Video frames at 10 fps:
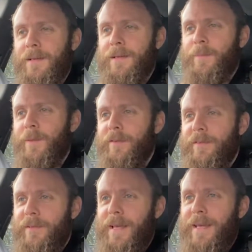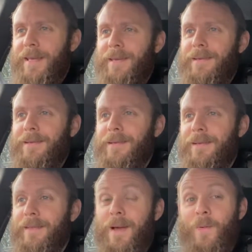but today
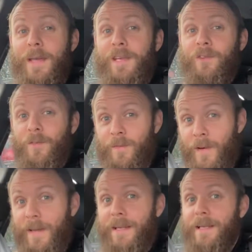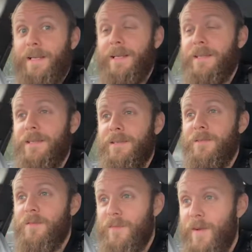that wait is finally
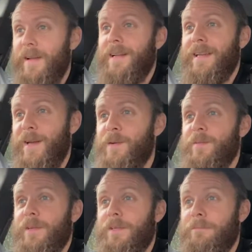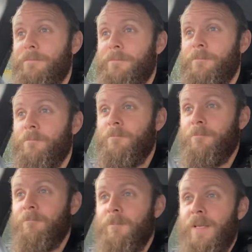over.
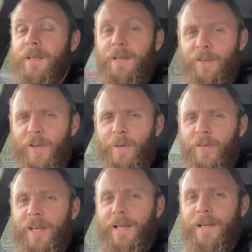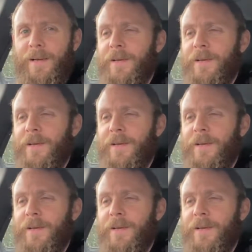Let's go and take a look.